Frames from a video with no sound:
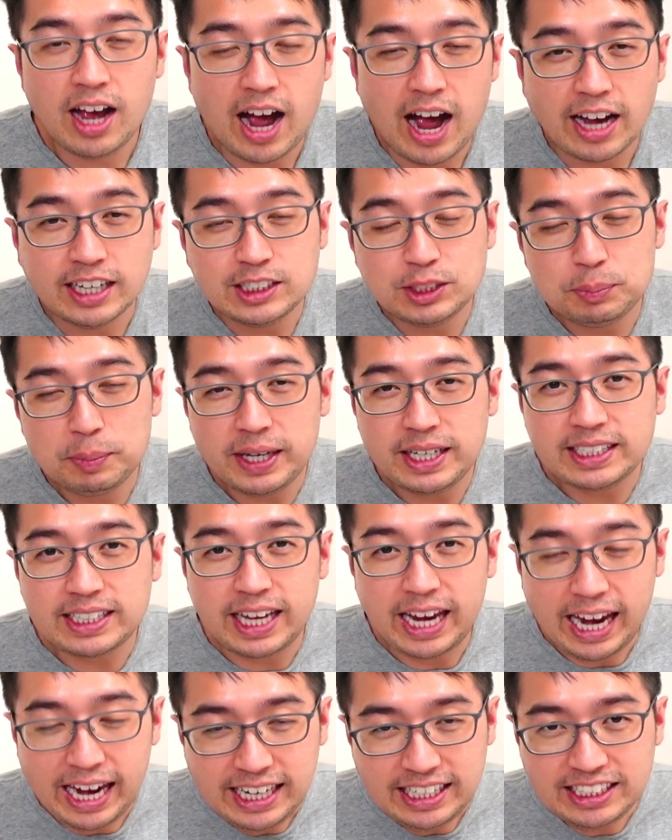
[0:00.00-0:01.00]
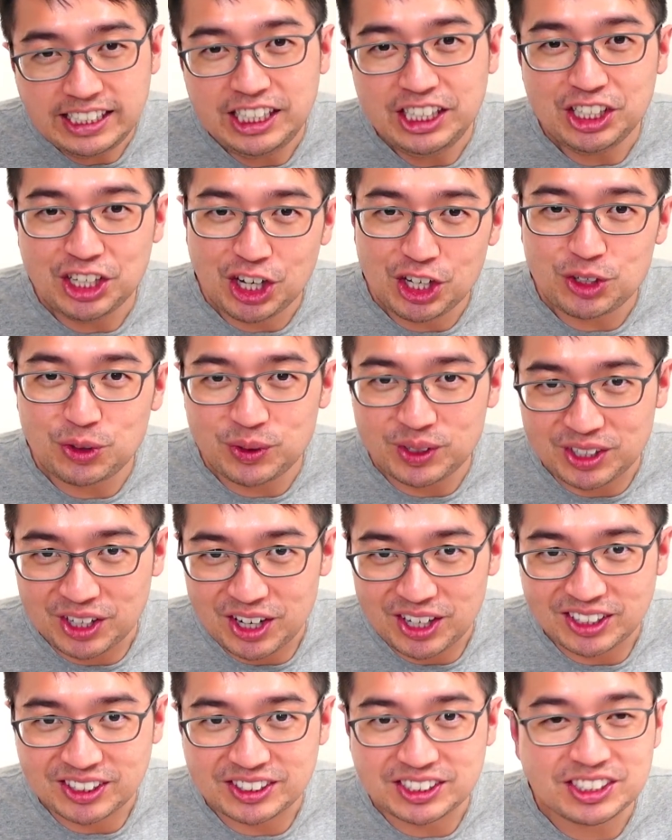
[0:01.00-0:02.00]
I spent
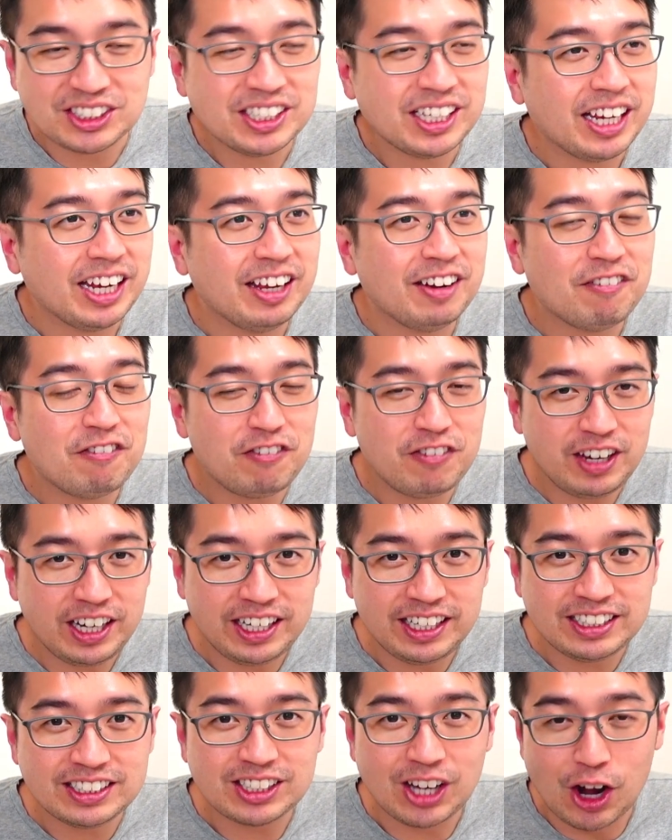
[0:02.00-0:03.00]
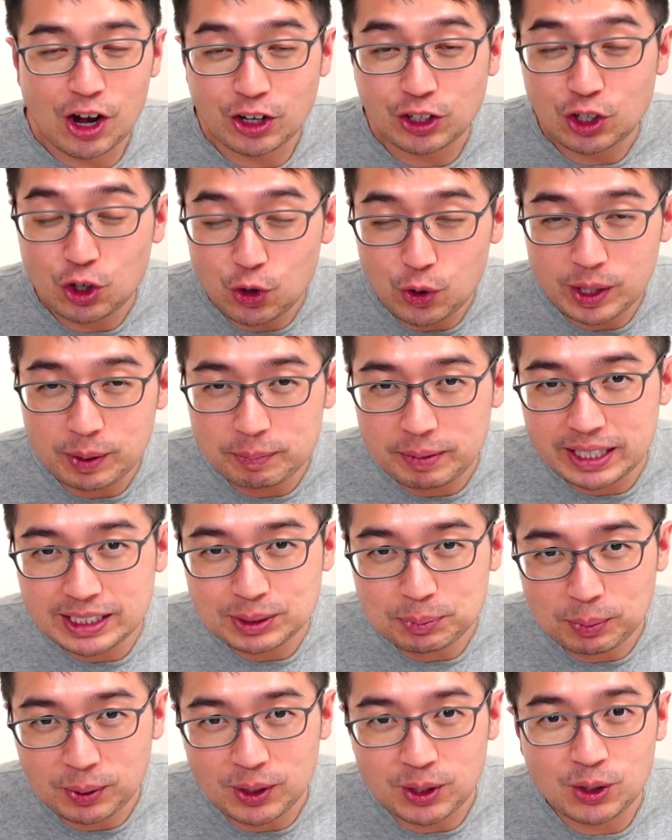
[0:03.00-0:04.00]
$1,800 in fees on
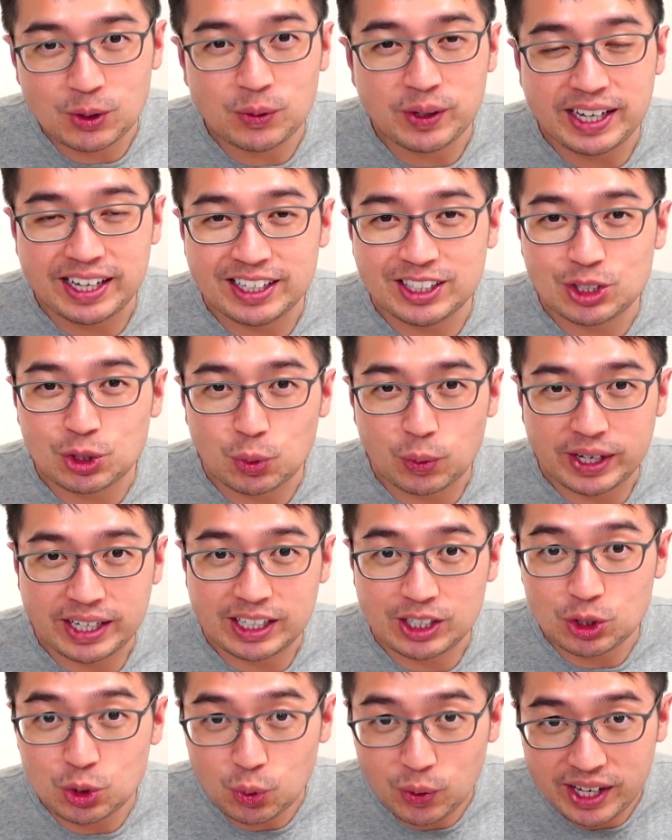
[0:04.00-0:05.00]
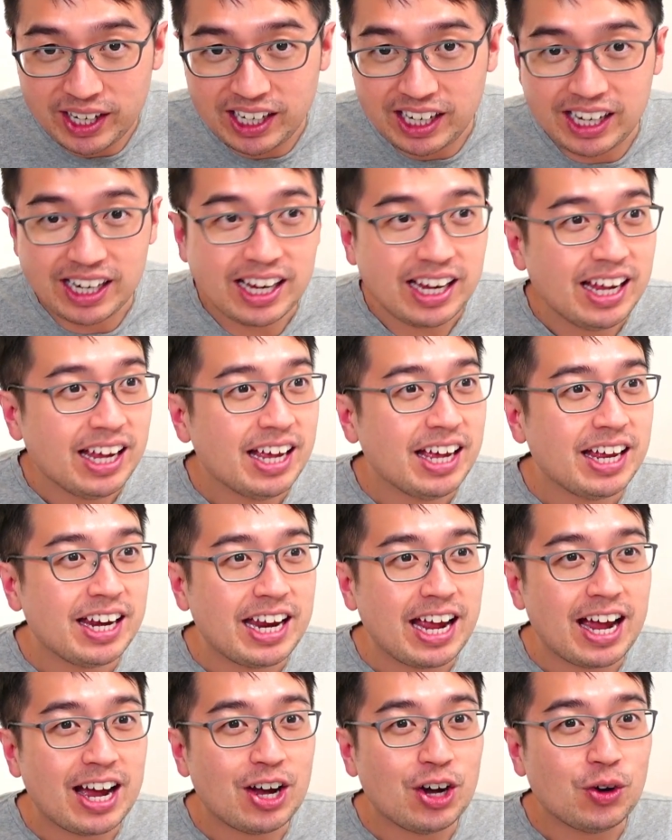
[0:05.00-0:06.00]
Coinbase Pro in 2020.
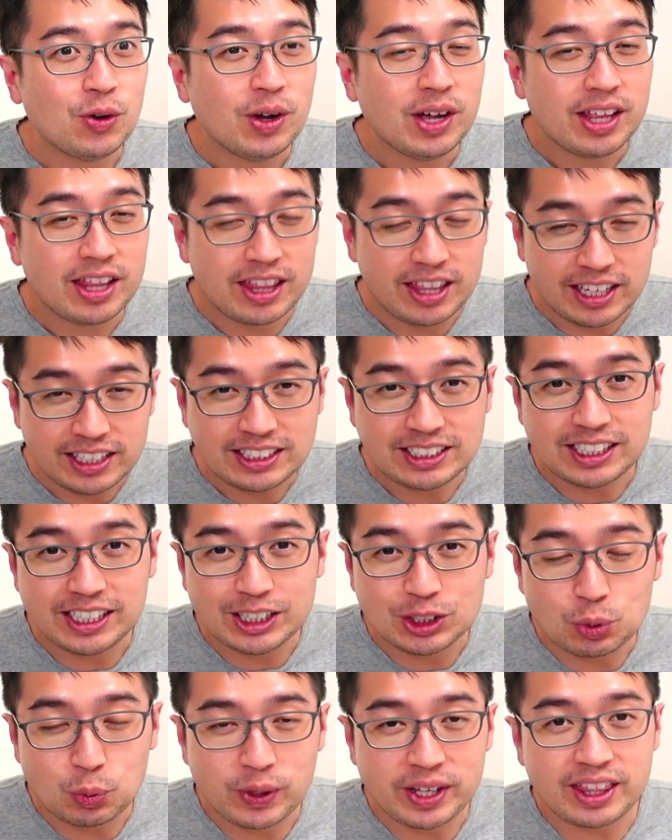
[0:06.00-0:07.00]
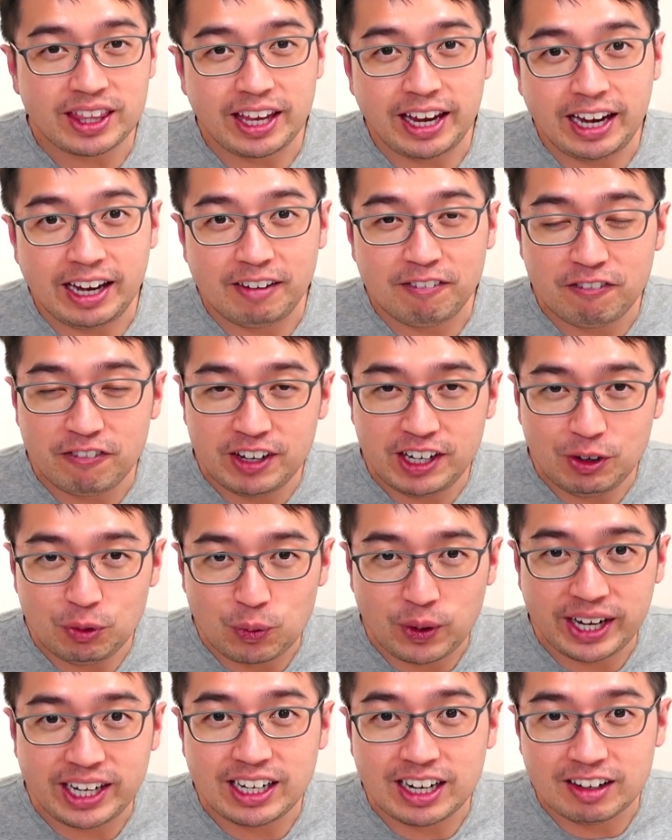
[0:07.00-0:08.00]
Now, this is with a fee
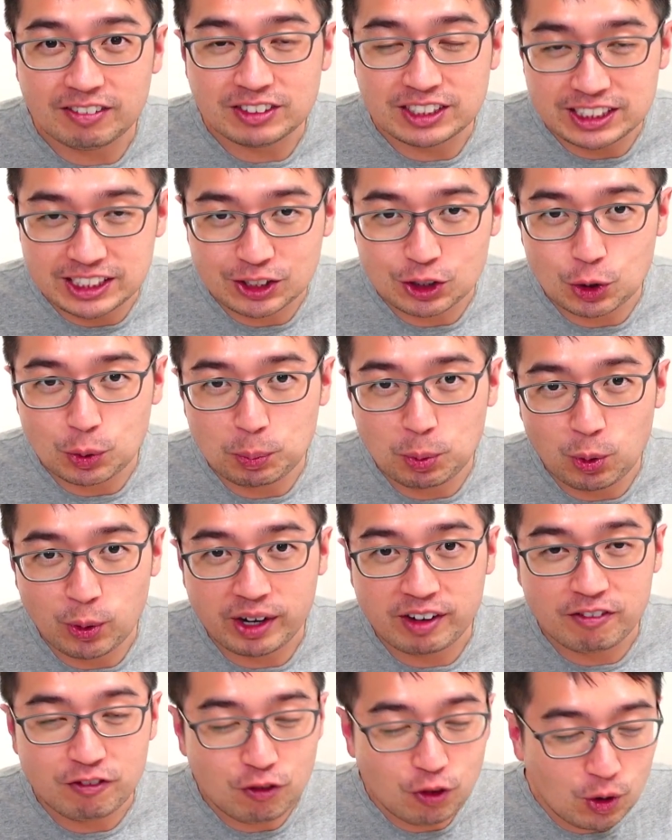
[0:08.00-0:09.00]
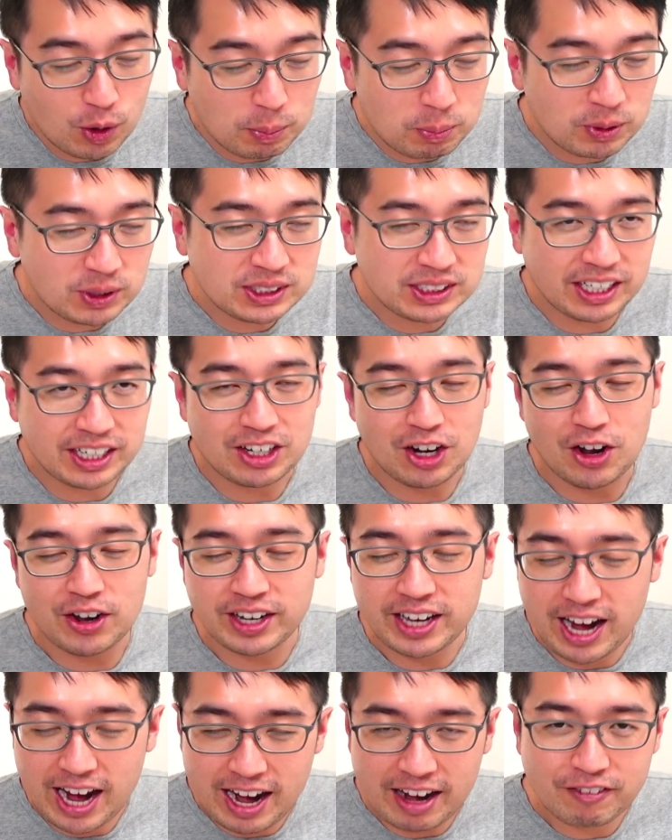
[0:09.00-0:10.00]
rate of 0.4%
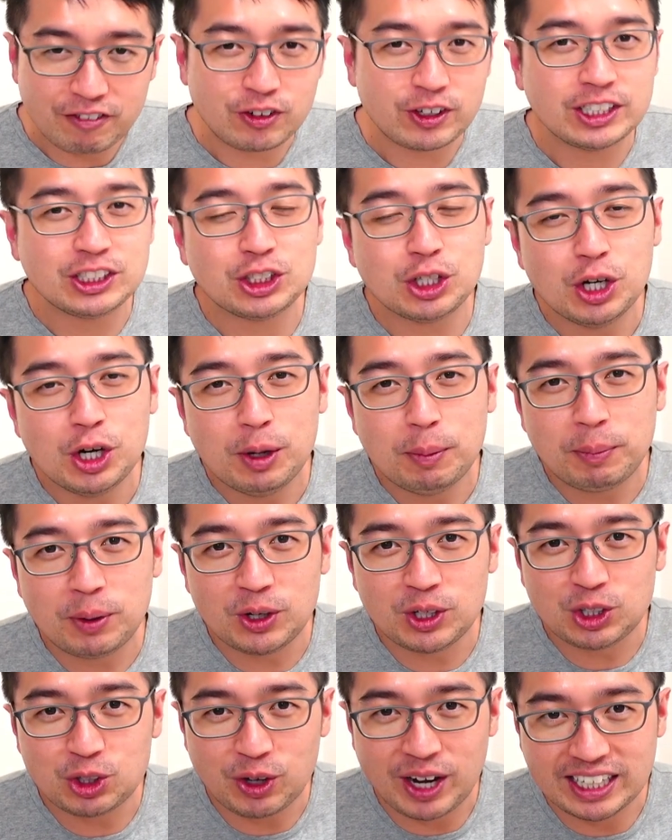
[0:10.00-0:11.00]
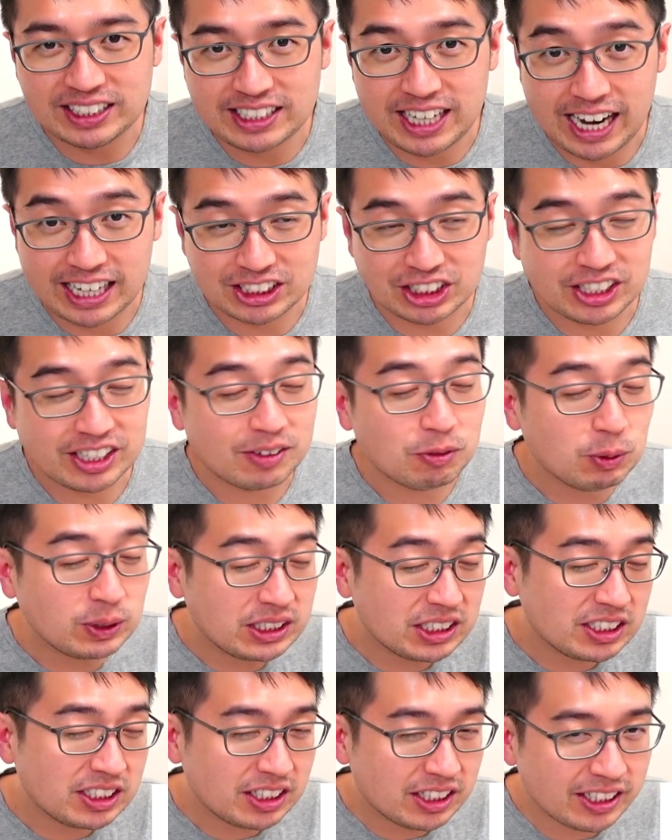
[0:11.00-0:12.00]
on average per transaction, which
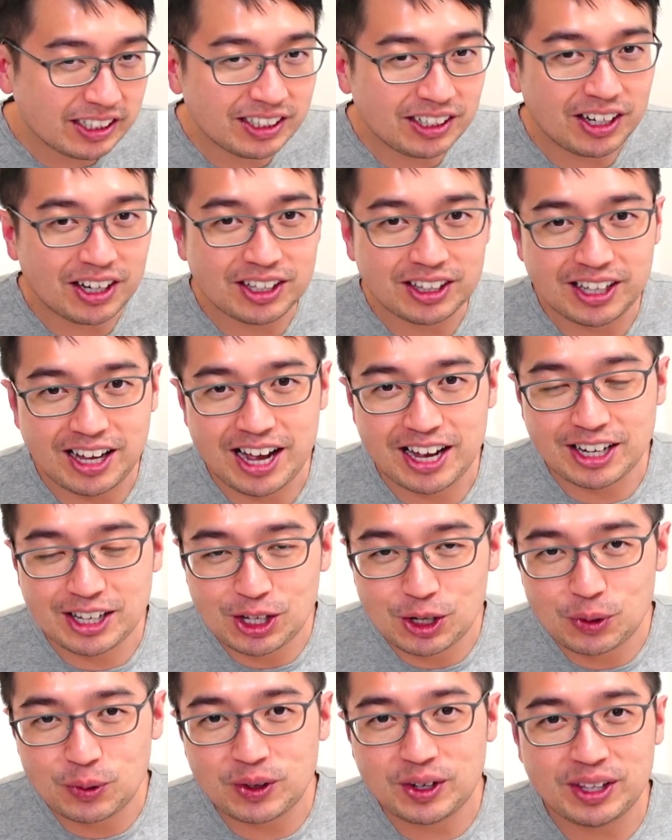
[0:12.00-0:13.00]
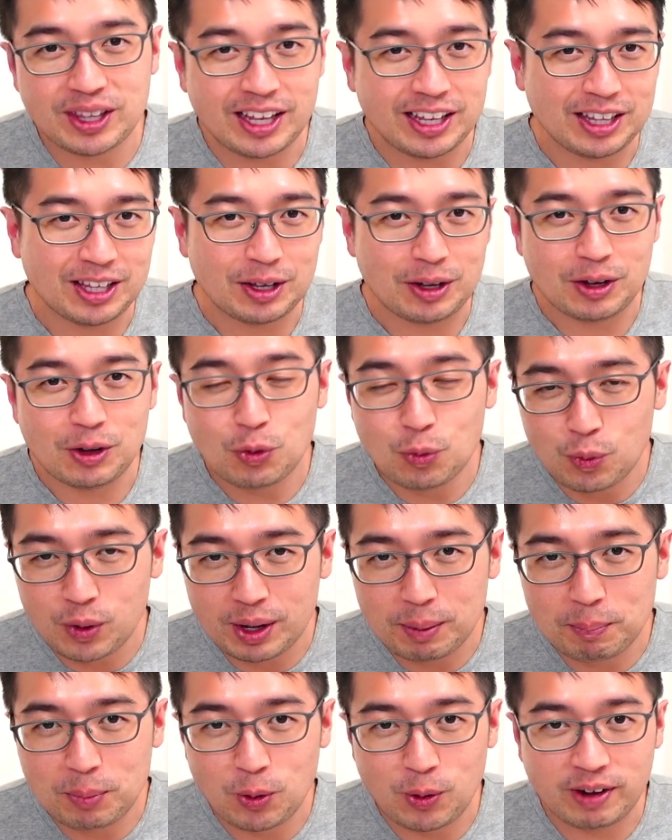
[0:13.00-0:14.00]
is still a lot lower than the
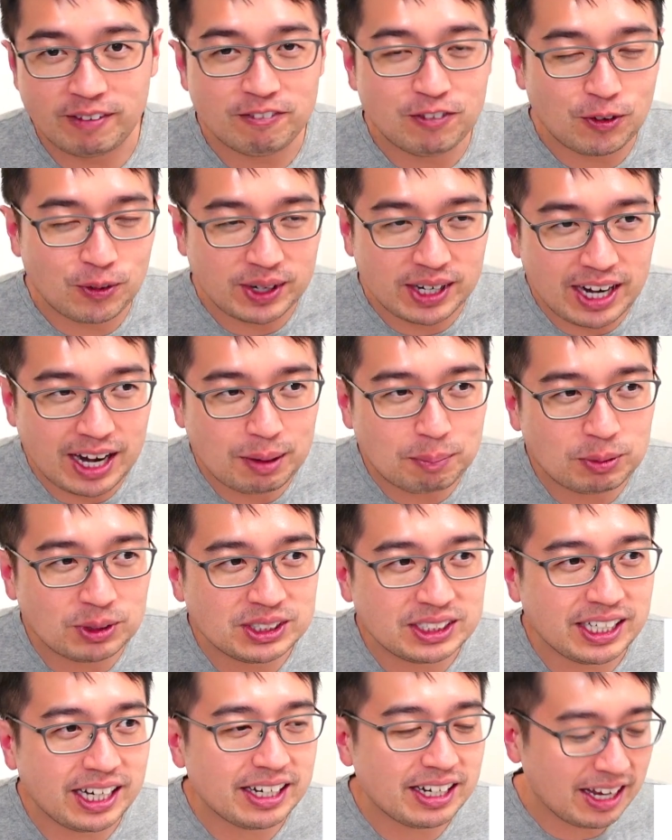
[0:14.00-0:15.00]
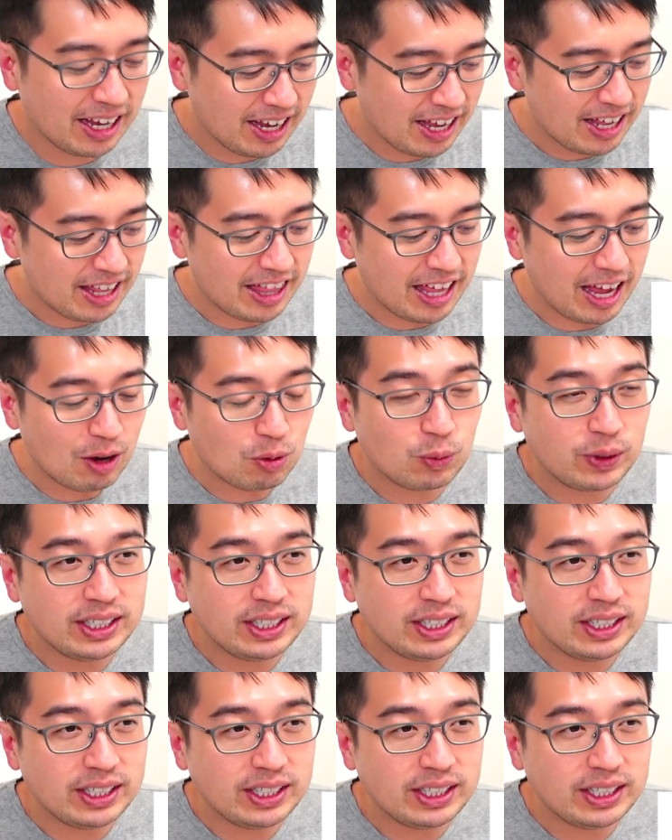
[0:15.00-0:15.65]
1.49% that